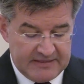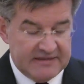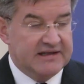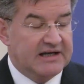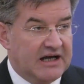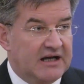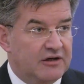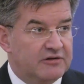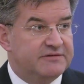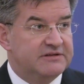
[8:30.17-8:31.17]
They are
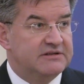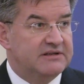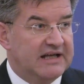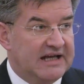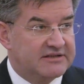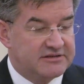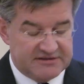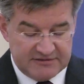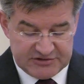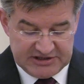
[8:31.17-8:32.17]
often
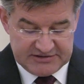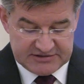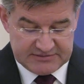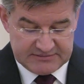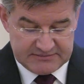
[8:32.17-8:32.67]
actors of change,